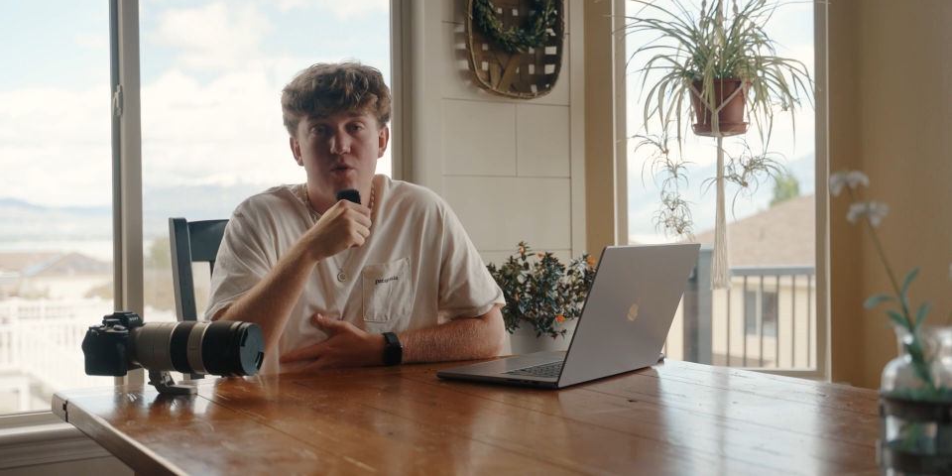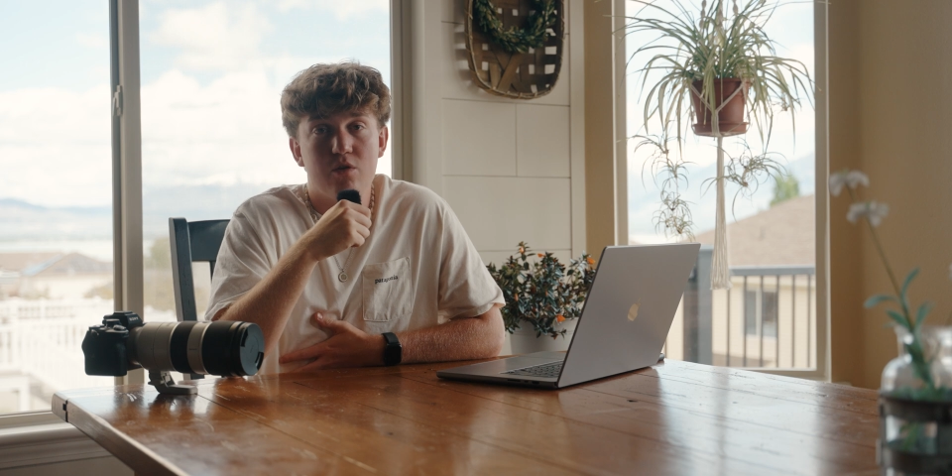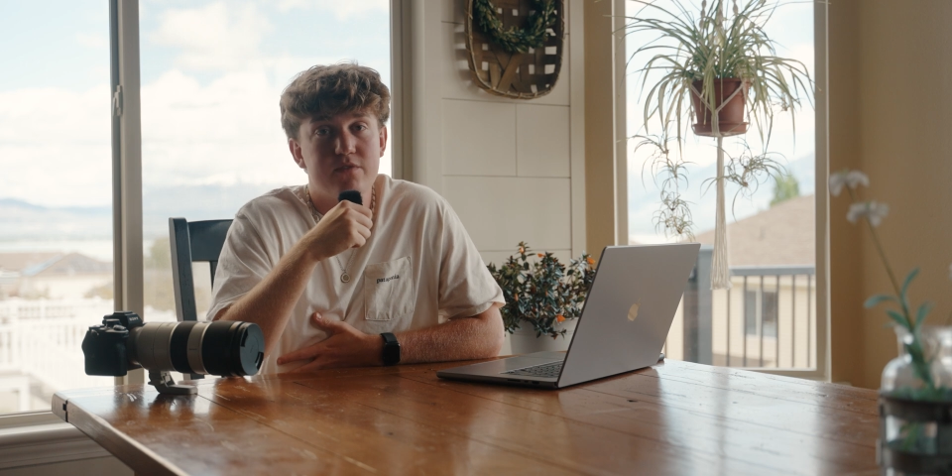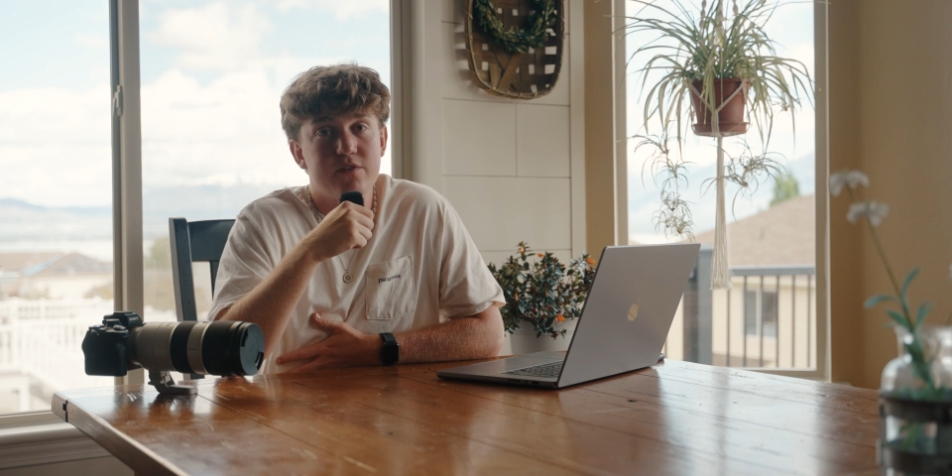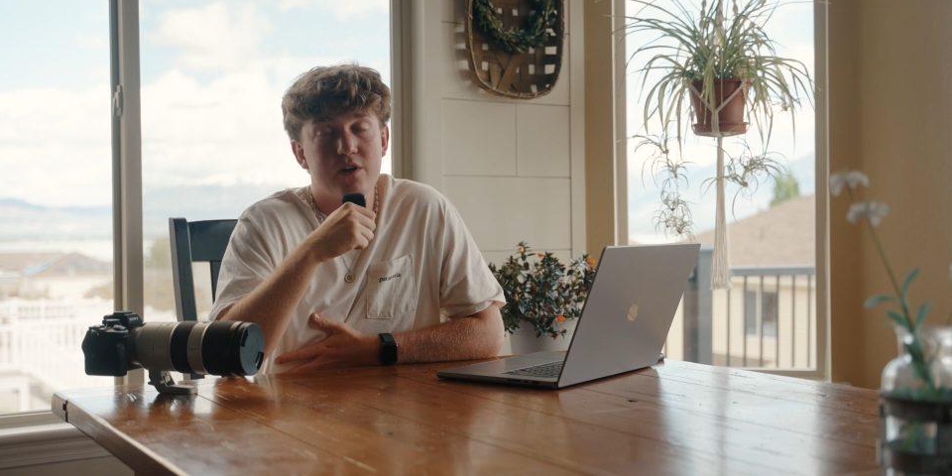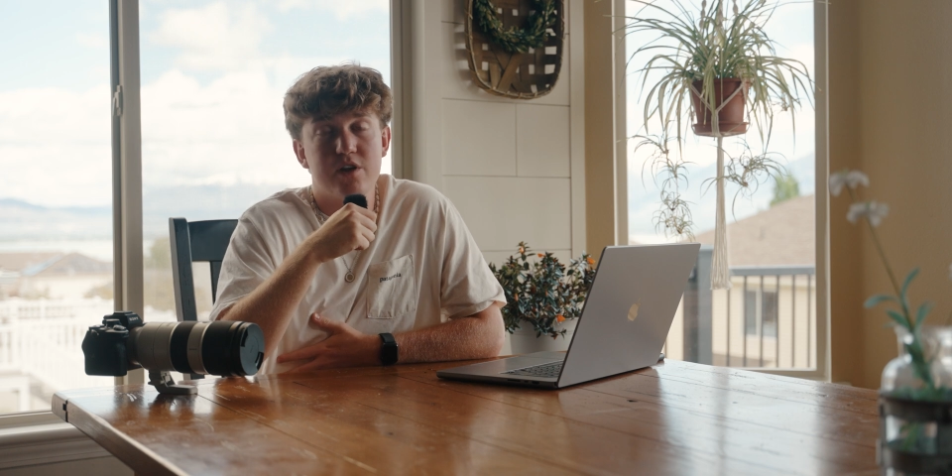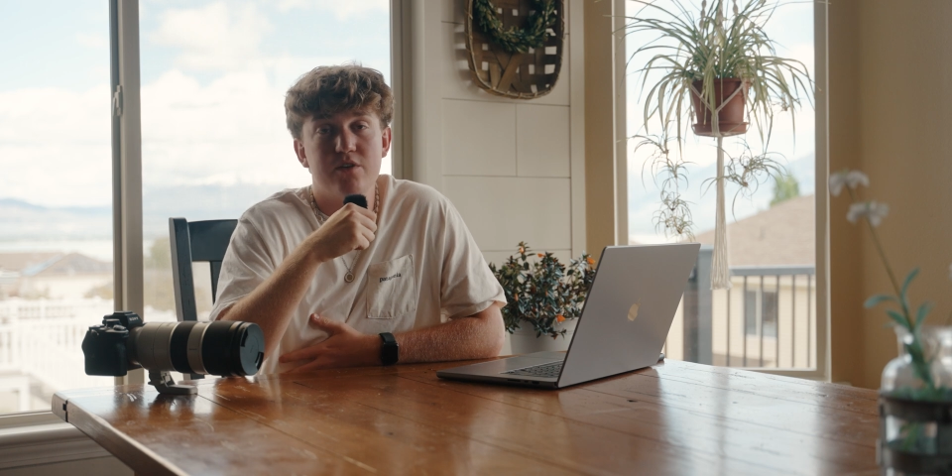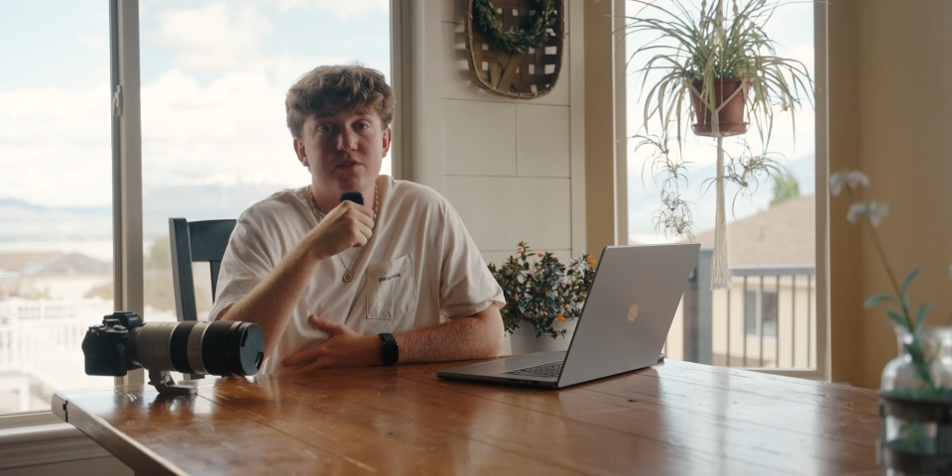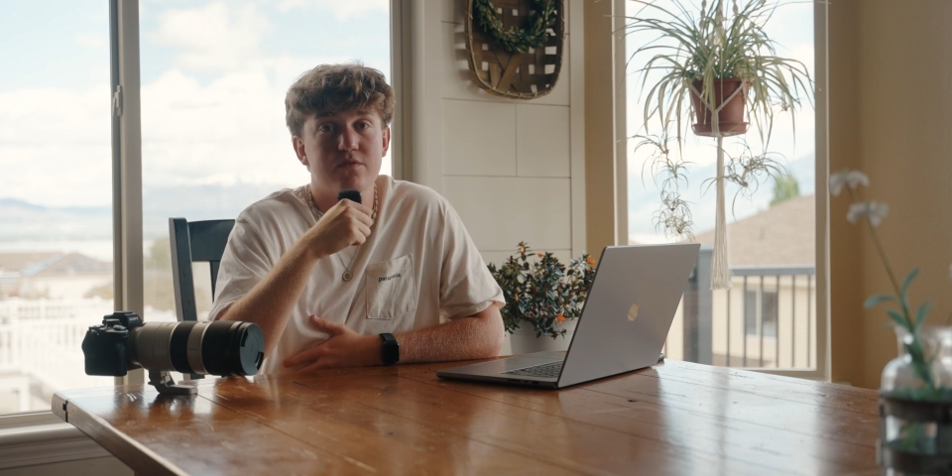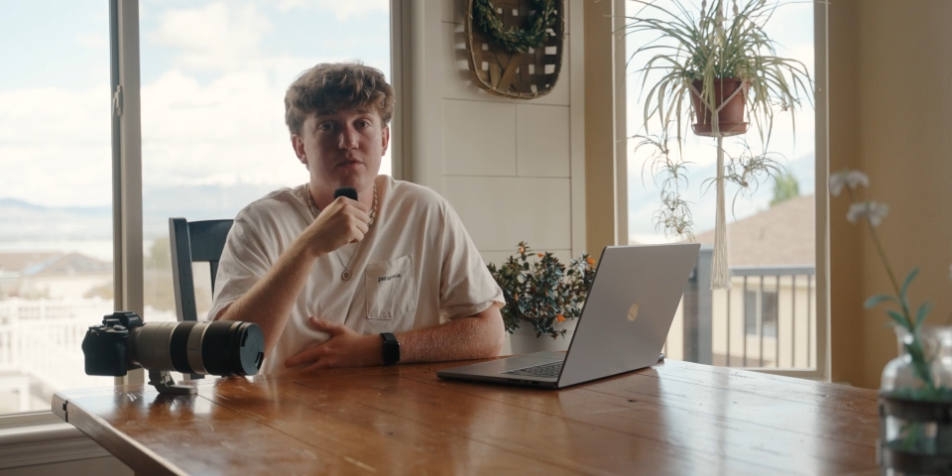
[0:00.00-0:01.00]
or if you're gonna
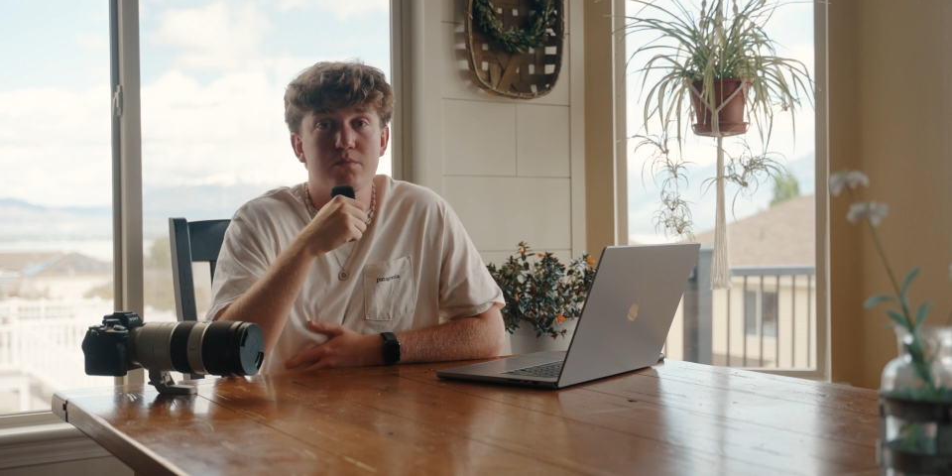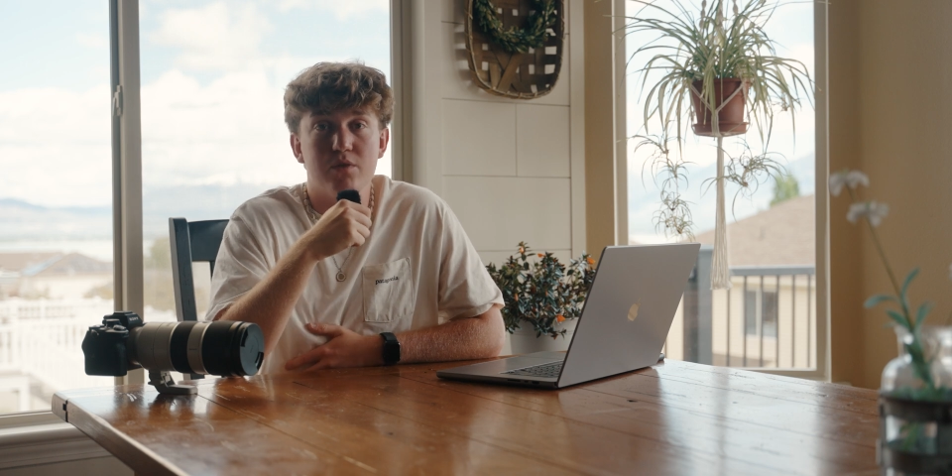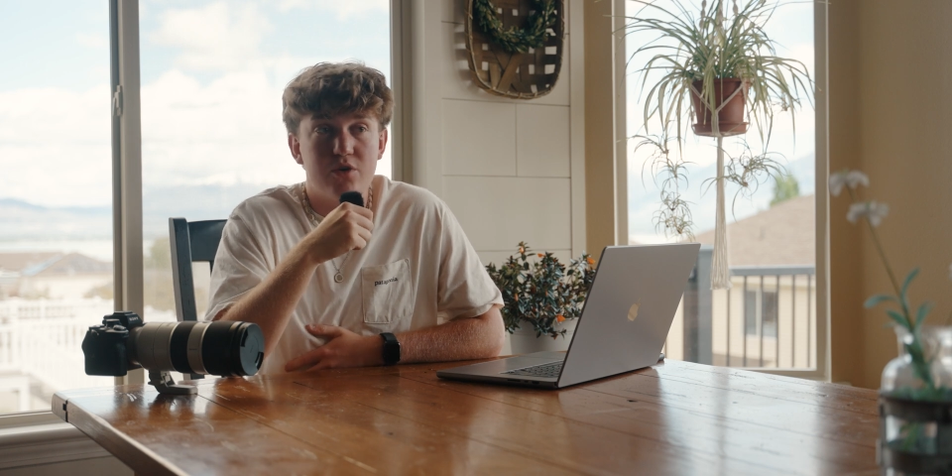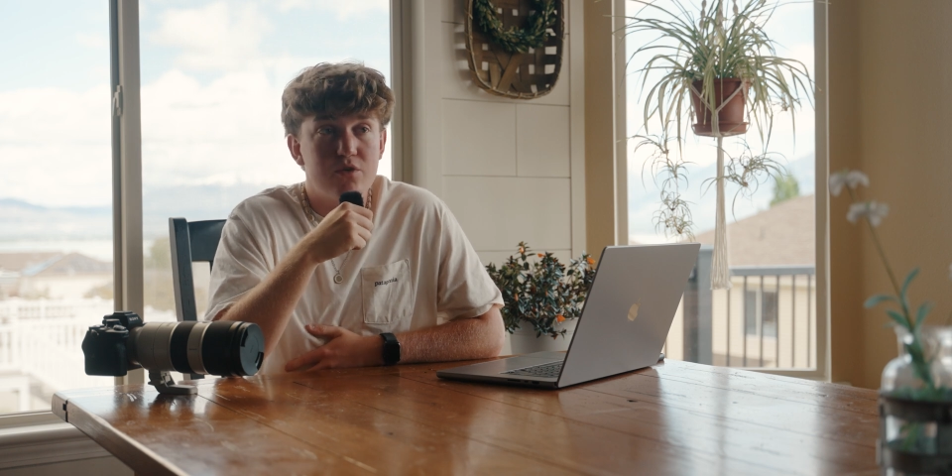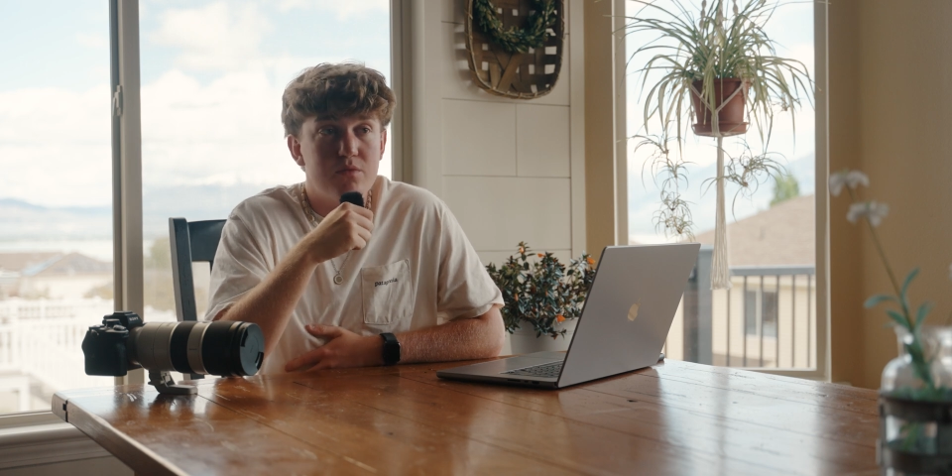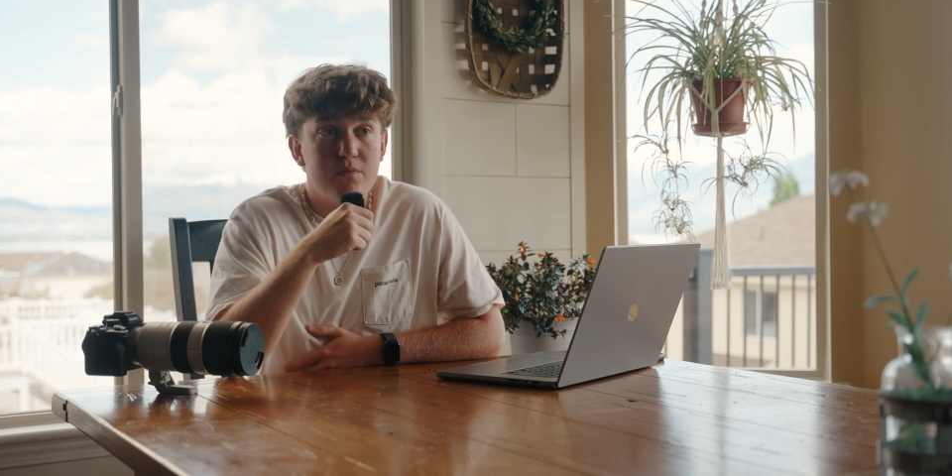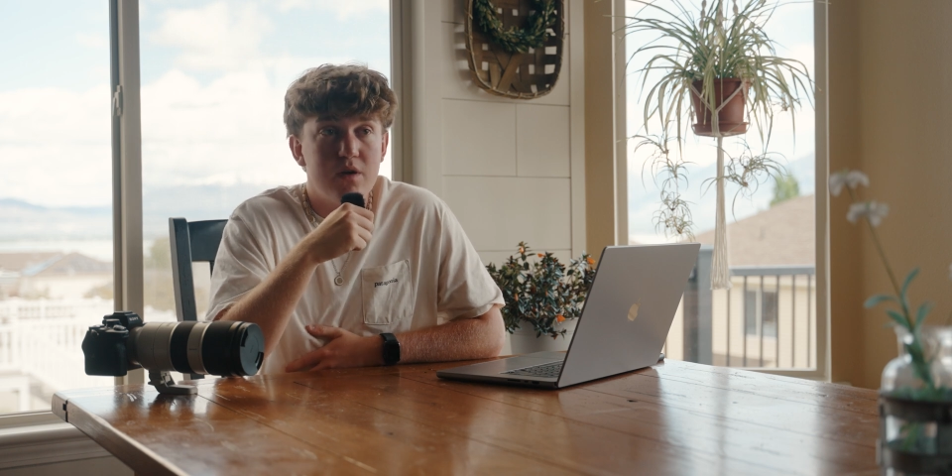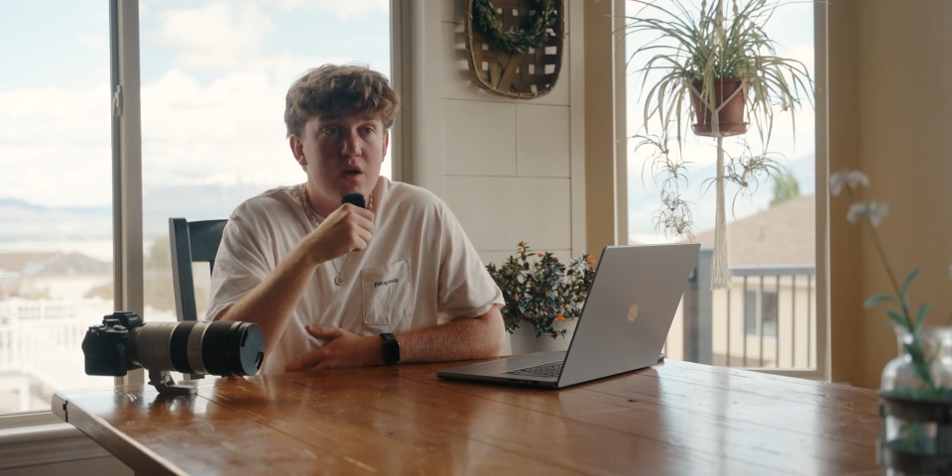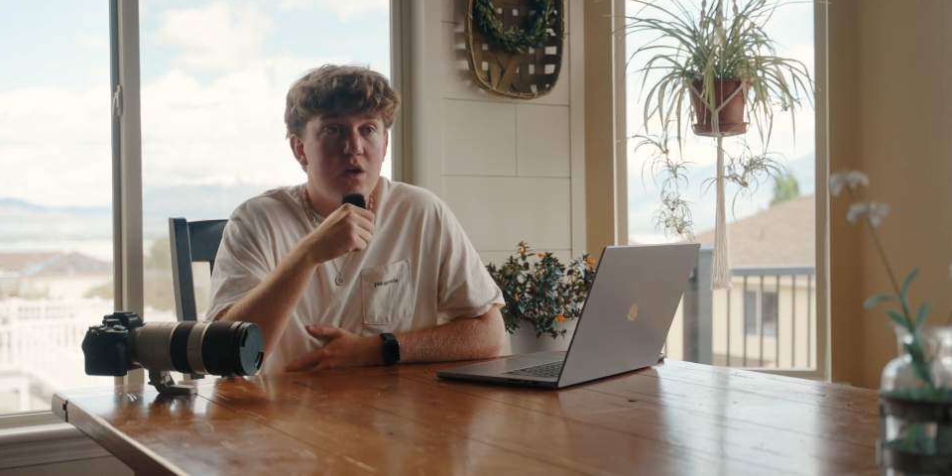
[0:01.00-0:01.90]
use it for bloom,